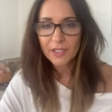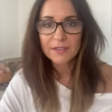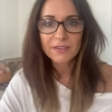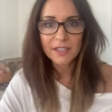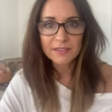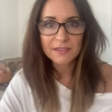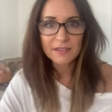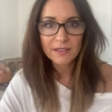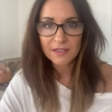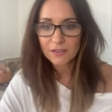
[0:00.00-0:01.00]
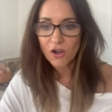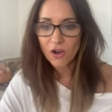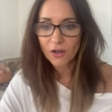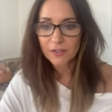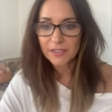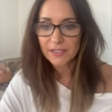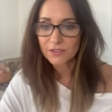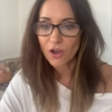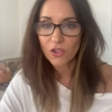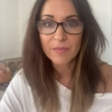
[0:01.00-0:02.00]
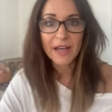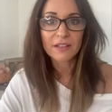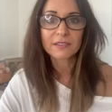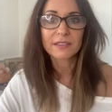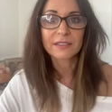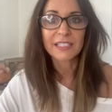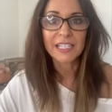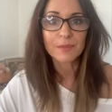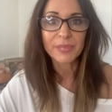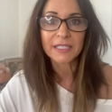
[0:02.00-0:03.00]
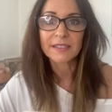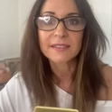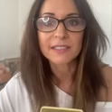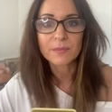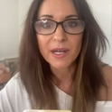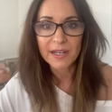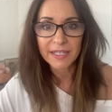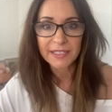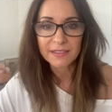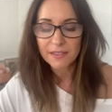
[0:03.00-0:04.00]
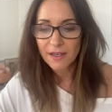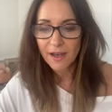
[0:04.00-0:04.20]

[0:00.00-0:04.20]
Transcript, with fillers: this card is all about keeping this in mind,